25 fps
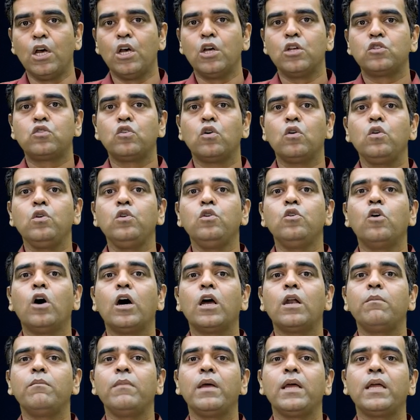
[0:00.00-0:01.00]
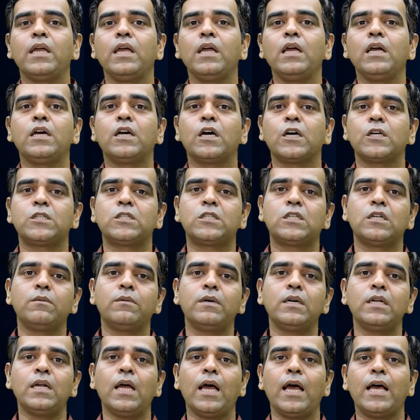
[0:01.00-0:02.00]
So you are making
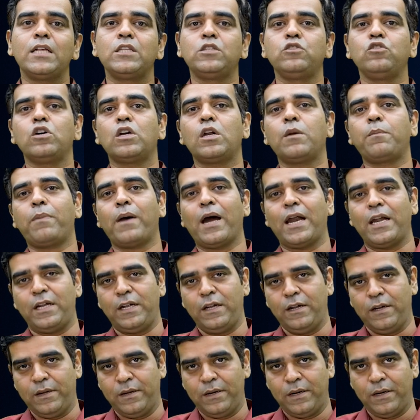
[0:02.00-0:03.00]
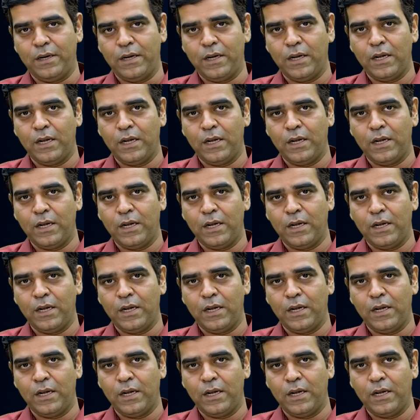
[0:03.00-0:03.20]
customer as your partner